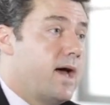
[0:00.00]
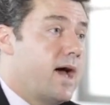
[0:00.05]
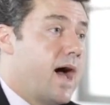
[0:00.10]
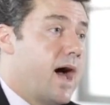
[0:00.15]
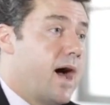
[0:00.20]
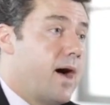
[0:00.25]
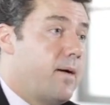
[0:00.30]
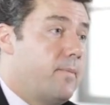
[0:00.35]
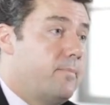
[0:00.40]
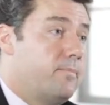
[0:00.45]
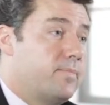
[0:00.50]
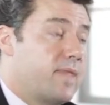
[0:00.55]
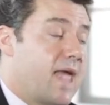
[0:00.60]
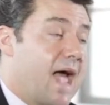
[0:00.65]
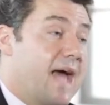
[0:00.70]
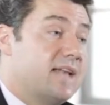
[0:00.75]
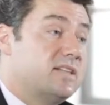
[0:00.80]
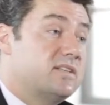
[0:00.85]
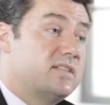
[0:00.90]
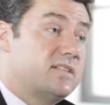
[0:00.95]
Um,
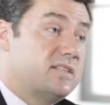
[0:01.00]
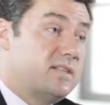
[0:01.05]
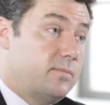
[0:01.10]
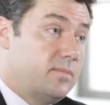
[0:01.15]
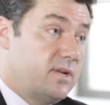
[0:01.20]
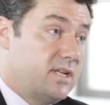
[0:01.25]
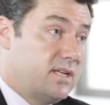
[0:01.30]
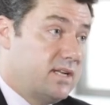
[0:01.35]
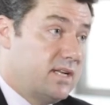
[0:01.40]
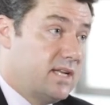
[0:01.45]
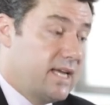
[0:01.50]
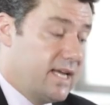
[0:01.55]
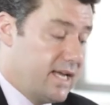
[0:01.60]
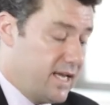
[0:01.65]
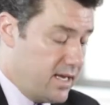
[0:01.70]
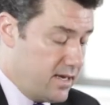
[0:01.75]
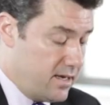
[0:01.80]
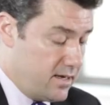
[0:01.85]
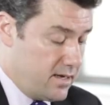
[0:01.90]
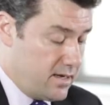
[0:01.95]
and
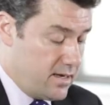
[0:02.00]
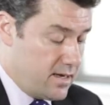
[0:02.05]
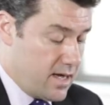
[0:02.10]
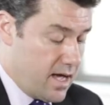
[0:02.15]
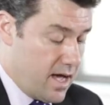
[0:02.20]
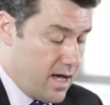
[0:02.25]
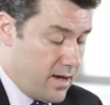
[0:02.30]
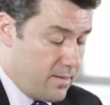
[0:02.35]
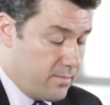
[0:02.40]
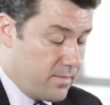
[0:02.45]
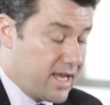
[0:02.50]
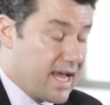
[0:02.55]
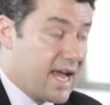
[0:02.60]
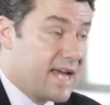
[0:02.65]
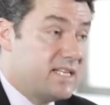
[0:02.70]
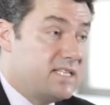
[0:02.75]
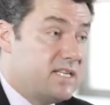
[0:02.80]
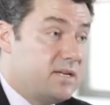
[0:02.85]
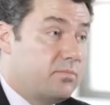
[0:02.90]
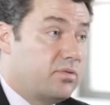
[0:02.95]
similarly, um,
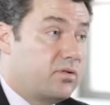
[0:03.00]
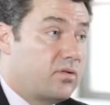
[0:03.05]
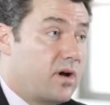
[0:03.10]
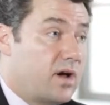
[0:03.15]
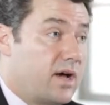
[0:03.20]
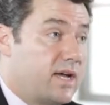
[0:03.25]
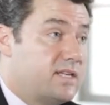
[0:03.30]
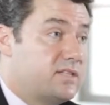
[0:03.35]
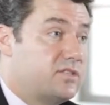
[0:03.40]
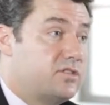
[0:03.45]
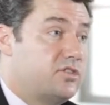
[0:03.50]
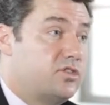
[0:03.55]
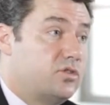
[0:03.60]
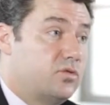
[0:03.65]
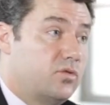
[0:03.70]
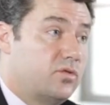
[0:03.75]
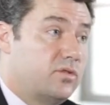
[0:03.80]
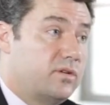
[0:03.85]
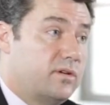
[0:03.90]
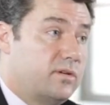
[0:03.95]
Katie Price,
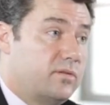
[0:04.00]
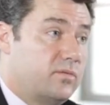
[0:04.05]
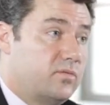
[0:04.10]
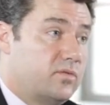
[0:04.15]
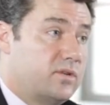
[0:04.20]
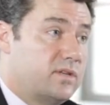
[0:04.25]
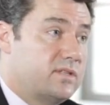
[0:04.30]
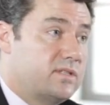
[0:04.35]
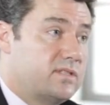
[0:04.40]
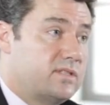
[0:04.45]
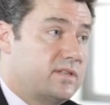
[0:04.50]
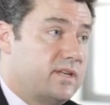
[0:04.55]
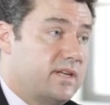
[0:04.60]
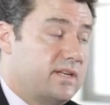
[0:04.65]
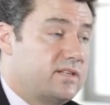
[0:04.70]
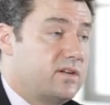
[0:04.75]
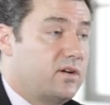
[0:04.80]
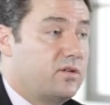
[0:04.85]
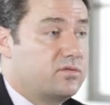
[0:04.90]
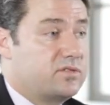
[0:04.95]
Jordan, was
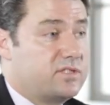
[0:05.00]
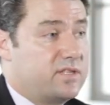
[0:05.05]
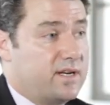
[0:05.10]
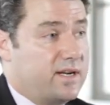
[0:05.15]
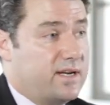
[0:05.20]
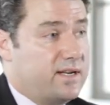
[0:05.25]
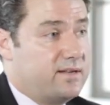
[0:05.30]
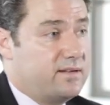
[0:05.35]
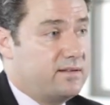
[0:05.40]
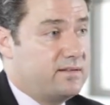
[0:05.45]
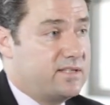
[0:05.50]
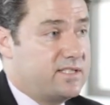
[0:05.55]
indulging in